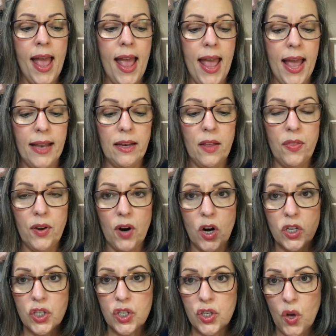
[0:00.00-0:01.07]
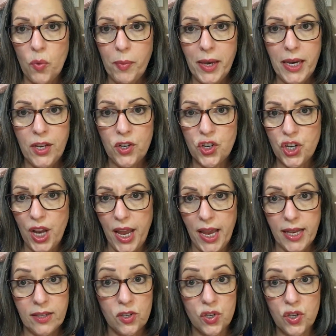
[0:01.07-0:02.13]
and there are so many
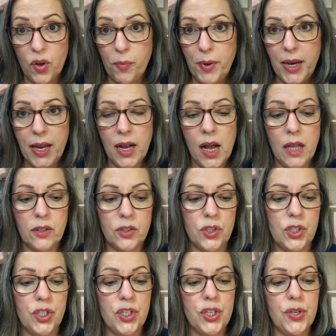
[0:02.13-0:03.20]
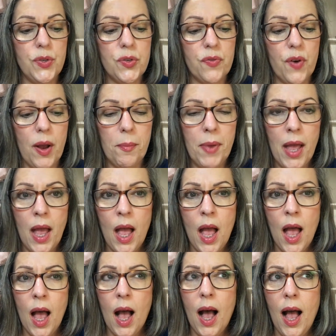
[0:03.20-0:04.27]
shades, so many colors to choose from.
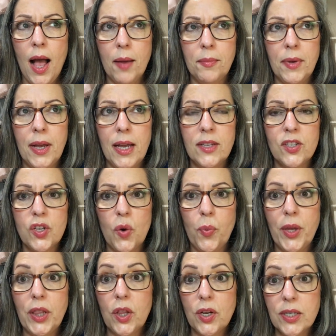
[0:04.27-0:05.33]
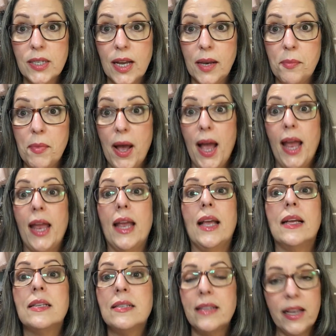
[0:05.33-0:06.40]
Um, and so we looked on my
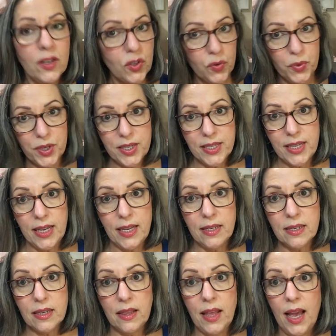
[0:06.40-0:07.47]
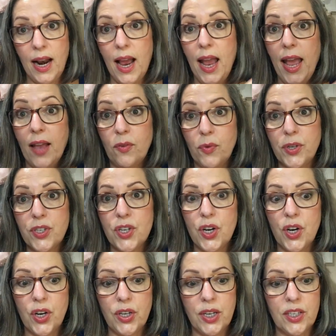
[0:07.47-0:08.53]
sales receipt that I had
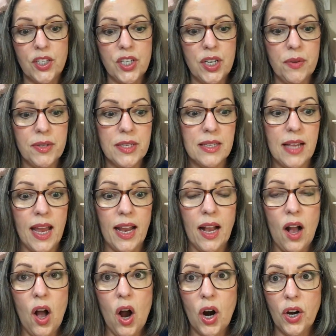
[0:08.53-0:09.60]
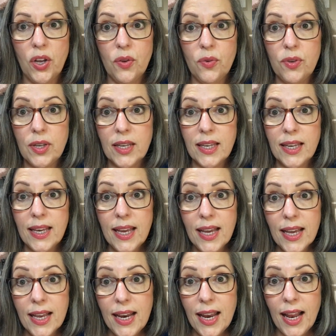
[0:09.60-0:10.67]
returned, and she was like, Are you
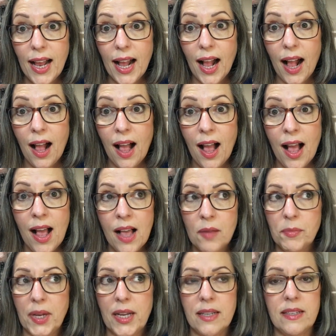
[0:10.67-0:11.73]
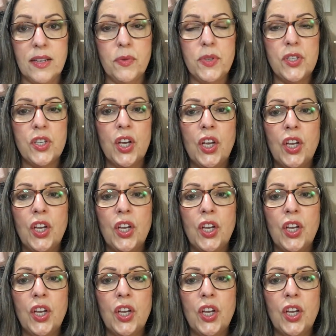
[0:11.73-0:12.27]
kidding? Because it was